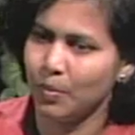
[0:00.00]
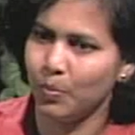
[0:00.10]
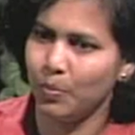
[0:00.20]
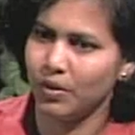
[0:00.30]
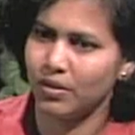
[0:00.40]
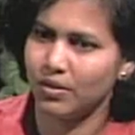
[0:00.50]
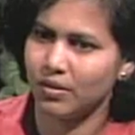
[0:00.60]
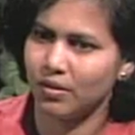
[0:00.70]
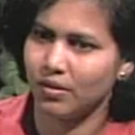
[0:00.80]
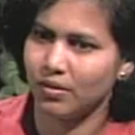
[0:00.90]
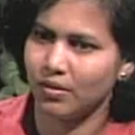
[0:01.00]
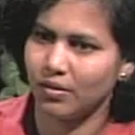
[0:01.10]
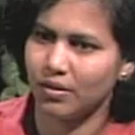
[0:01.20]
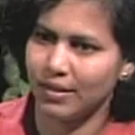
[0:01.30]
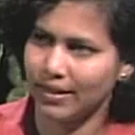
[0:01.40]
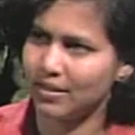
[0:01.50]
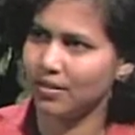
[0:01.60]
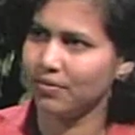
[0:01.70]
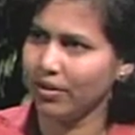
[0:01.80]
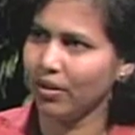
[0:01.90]
but uh,
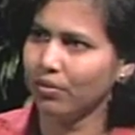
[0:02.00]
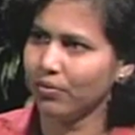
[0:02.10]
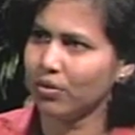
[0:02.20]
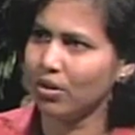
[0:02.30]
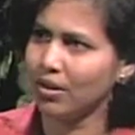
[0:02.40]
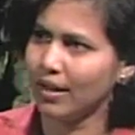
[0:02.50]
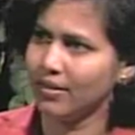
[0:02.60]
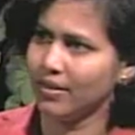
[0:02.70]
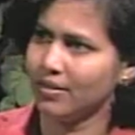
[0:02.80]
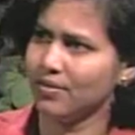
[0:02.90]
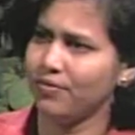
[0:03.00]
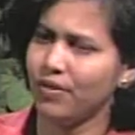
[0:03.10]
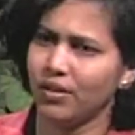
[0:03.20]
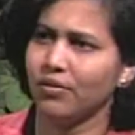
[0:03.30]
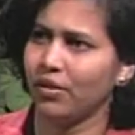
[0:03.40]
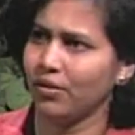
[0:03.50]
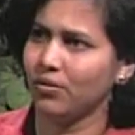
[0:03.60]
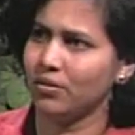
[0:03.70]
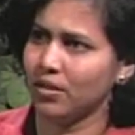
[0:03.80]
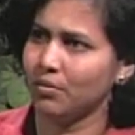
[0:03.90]
collectively, overall, I think it's a very, very
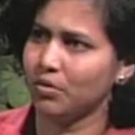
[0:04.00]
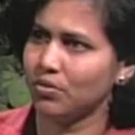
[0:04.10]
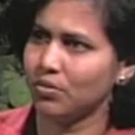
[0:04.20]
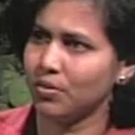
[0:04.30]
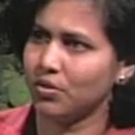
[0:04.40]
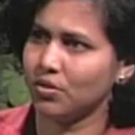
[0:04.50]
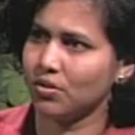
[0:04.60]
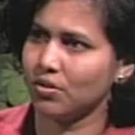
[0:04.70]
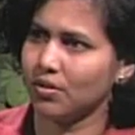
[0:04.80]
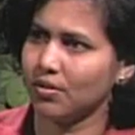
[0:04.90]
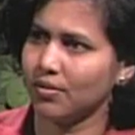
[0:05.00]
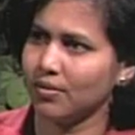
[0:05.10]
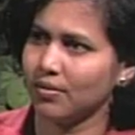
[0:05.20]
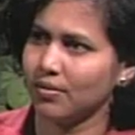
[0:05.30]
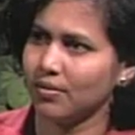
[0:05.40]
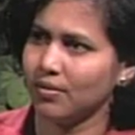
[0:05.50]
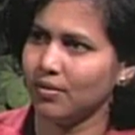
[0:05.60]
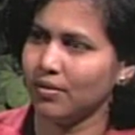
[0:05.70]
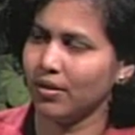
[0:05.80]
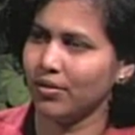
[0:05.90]
good time to switch uh,
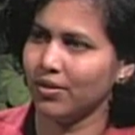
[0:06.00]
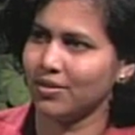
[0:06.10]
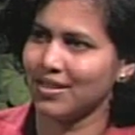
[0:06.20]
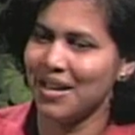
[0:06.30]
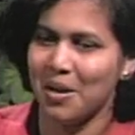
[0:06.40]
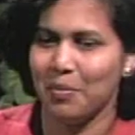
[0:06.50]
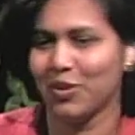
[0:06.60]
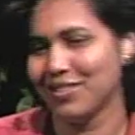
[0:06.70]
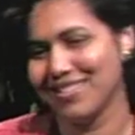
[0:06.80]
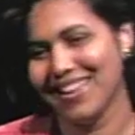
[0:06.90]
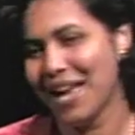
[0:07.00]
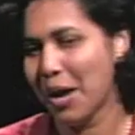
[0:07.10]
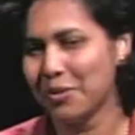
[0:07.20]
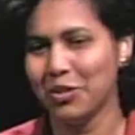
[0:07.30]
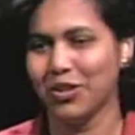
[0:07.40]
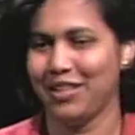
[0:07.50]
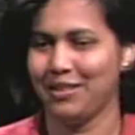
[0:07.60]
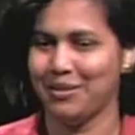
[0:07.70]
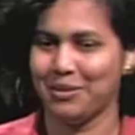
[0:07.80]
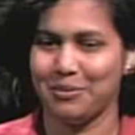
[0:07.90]
uh, careers. Because, I mean, look at
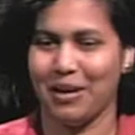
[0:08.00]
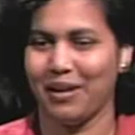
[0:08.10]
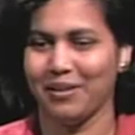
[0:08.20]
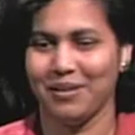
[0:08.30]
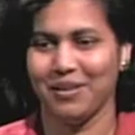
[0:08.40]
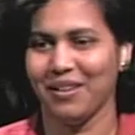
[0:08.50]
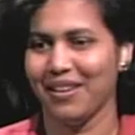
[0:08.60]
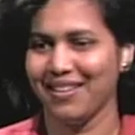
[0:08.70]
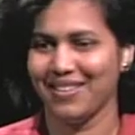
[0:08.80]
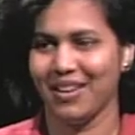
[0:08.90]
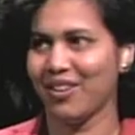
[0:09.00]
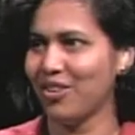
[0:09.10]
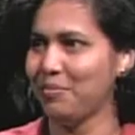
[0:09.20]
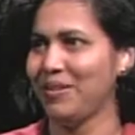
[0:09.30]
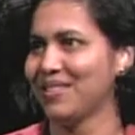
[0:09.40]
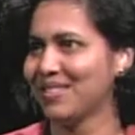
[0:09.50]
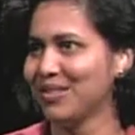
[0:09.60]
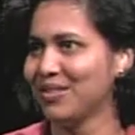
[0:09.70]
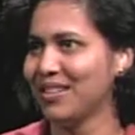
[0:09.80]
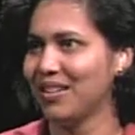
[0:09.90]
it this way the economy is
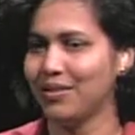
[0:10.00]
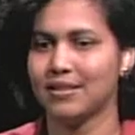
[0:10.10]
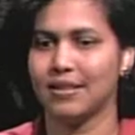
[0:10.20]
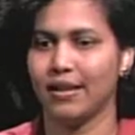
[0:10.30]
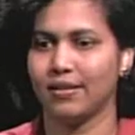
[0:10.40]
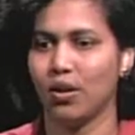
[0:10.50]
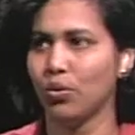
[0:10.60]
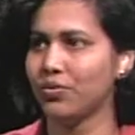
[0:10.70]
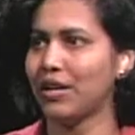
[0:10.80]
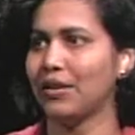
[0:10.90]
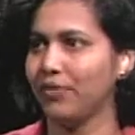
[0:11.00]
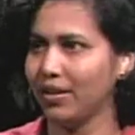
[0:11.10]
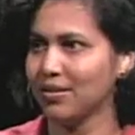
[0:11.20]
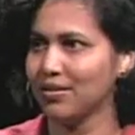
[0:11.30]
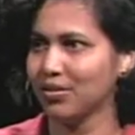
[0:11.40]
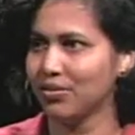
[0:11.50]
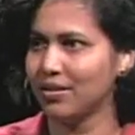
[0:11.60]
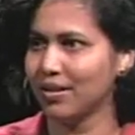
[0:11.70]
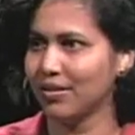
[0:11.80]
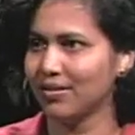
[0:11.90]
slowed down, it's like the whole traffic is
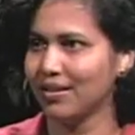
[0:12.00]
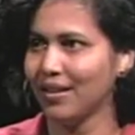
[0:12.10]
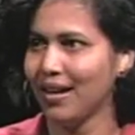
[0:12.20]
slowed down.